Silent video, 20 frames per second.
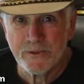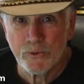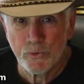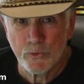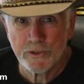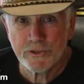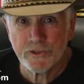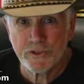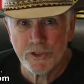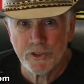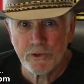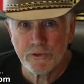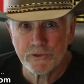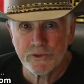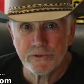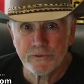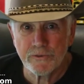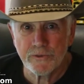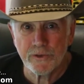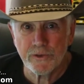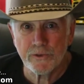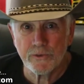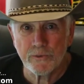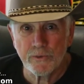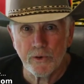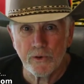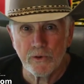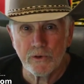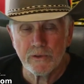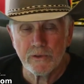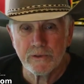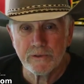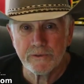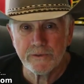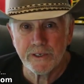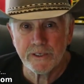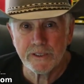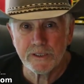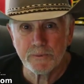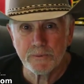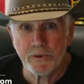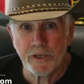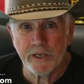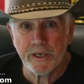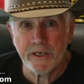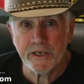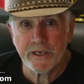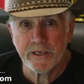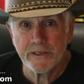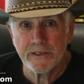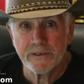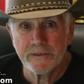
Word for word: was chosen for the role that he's playing.